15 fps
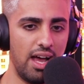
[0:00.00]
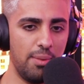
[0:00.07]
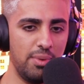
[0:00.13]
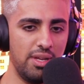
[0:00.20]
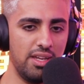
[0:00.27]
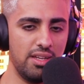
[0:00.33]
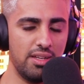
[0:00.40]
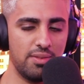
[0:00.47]
I
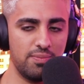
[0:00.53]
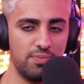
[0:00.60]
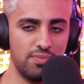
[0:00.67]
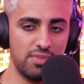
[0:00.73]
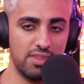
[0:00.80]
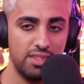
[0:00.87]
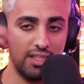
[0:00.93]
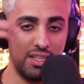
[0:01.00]
mean,
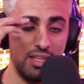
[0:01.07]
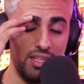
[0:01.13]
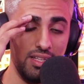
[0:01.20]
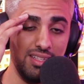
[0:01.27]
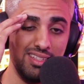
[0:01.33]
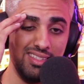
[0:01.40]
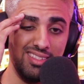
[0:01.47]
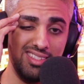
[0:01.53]

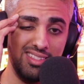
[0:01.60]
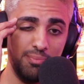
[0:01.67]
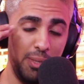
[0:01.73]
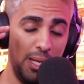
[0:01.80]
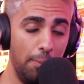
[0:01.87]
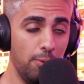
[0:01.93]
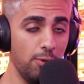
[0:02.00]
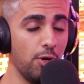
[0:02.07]

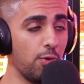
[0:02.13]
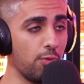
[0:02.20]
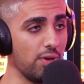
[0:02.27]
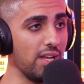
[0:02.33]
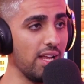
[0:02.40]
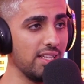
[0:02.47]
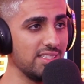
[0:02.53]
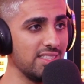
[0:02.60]
people don't
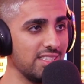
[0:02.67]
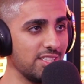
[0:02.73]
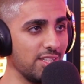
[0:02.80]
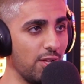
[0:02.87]
realize this.